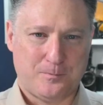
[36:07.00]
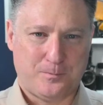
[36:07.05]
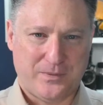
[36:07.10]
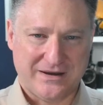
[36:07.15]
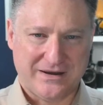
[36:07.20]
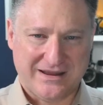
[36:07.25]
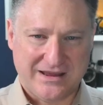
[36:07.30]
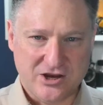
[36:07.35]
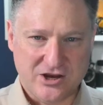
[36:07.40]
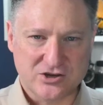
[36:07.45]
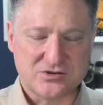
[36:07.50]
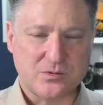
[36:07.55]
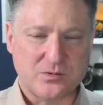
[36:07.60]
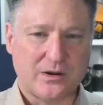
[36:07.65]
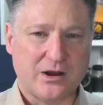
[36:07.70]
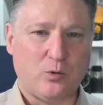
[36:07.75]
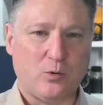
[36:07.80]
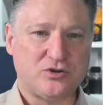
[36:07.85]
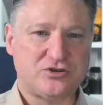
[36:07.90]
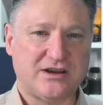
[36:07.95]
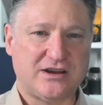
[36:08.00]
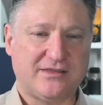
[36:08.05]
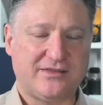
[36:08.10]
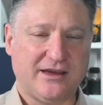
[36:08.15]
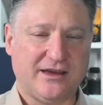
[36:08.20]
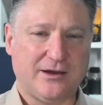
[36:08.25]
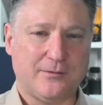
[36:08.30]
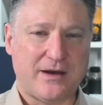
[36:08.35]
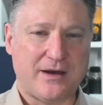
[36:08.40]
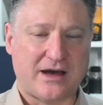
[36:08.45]
But here's what I want you to
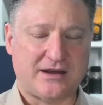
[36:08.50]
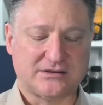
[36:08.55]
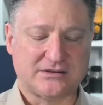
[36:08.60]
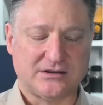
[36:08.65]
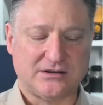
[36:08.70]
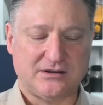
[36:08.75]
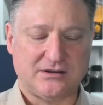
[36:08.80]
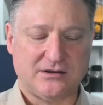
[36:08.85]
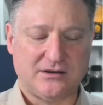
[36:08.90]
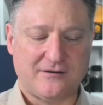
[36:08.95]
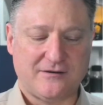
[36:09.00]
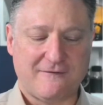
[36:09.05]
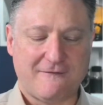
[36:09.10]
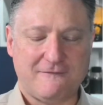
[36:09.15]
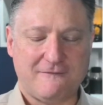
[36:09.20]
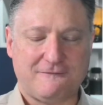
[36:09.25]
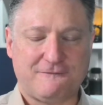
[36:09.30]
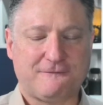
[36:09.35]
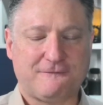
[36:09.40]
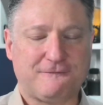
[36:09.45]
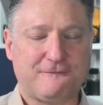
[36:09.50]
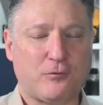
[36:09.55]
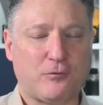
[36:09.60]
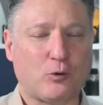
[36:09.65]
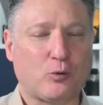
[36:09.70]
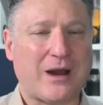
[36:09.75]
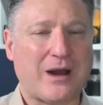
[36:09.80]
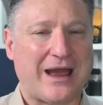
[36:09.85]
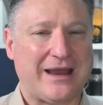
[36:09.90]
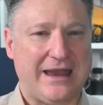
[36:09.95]
think about
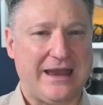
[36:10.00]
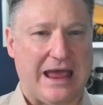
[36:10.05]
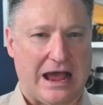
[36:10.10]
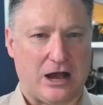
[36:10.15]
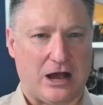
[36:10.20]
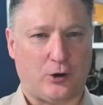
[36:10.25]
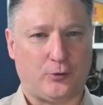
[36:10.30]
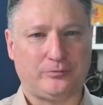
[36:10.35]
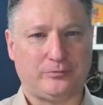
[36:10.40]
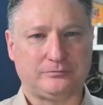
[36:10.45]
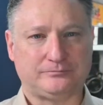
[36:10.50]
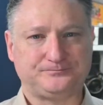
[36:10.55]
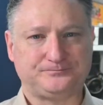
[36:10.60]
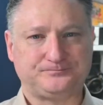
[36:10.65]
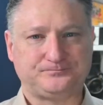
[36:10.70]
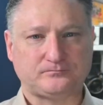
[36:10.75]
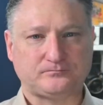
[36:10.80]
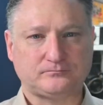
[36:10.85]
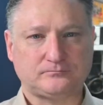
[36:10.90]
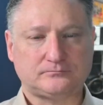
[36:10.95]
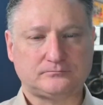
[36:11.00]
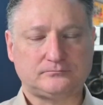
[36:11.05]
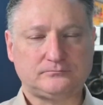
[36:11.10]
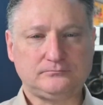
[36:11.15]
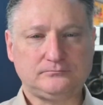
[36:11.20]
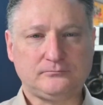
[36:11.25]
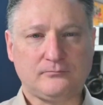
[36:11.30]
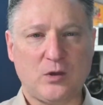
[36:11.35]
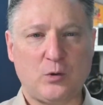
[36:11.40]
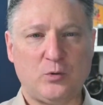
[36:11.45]
for right now.
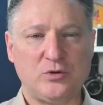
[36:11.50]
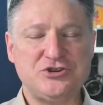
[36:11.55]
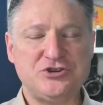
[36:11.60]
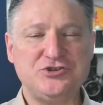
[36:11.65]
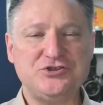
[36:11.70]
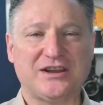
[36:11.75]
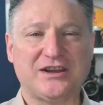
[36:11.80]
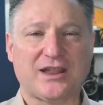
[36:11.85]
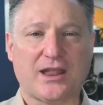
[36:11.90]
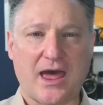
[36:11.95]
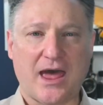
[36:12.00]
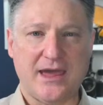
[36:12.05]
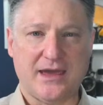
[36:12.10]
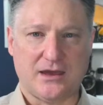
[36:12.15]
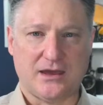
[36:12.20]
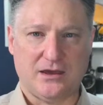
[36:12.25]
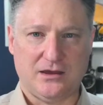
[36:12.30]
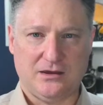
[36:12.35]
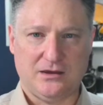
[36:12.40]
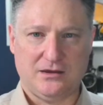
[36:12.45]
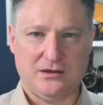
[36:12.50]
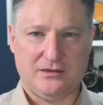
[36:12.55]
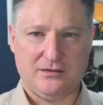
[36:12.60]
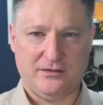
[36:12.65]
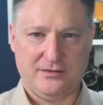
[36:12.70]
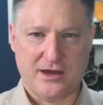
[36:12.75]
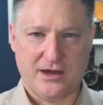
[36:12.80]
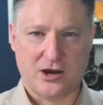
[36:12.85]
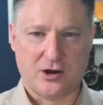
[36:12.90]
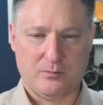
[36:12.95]
I want you to like
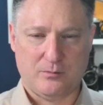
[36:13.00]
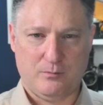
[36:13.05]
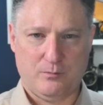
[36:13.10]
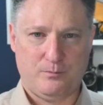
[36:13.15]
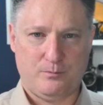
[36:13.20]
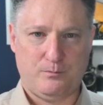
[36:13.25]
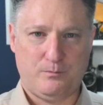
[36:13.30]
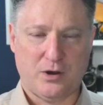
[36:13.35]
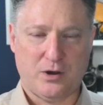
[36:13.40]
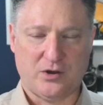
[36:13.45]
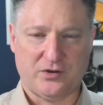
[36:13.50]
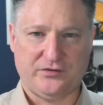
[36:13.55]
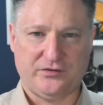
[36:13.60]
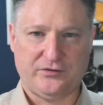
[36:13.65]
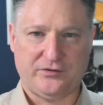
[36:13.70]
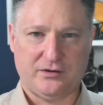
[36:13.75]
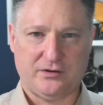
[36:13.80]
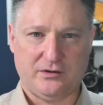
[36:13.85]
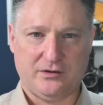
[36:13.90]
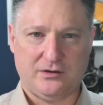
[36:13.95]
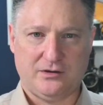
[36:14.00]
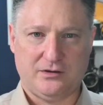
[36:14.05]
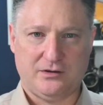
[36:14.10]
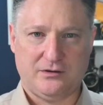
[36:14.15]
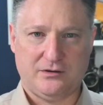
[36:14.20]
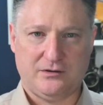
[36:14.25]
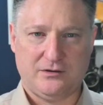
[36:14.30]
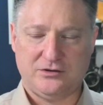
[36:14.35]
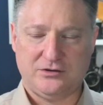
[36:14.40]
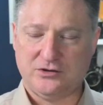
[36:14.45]
their post.
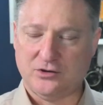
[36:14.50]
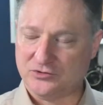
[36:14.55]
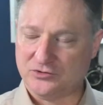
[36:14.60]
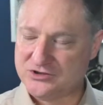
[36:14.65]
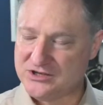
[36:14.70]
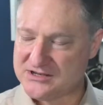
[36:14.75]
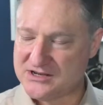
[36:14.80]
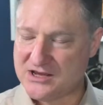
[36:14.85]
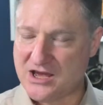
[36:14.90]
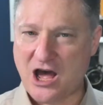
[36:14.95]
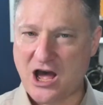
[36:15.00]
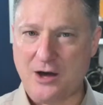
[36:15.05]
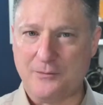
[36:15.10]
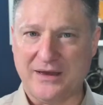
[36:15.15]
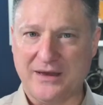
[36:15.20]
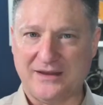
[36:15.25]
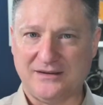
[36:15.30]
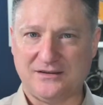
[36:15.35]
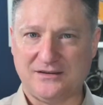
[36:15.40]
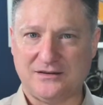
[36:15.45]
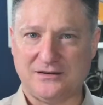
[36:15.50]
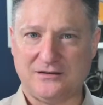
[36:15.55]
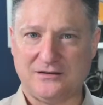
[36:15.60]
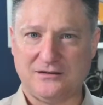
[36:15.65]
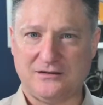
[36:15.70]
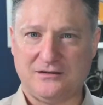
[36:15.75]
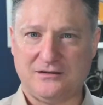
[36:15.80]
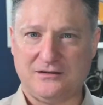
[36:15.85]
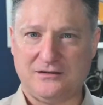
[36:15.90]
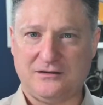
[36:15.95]
Don't just comment.
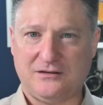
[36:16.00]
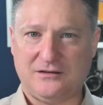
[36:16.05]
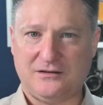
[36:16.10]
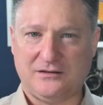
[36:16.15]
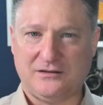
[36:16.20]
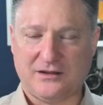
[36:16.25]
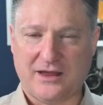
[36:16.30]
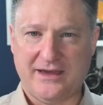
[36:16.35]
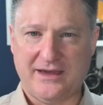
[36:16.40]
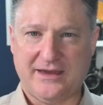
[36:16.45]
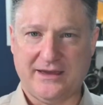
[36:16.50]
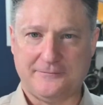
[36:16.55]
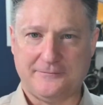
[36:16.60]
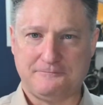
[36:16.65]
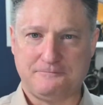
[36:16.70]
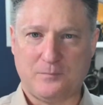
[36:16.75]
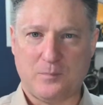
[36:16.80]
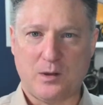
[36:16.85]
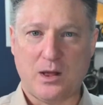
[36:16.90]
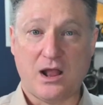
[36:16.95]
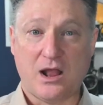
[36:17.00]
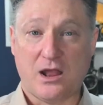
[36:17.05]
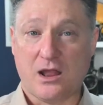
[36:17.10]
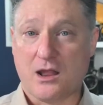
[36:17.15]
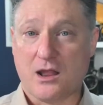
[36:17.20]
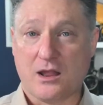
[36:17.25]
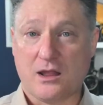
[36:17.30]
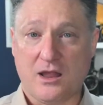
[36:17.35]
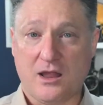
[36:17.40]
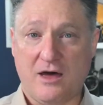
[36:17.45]
Like it.
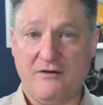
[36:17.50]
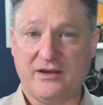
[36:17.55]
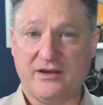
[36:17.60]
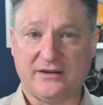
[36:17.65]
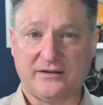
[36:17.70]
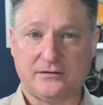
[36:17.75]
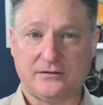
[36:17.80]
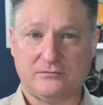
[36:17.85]
Love it.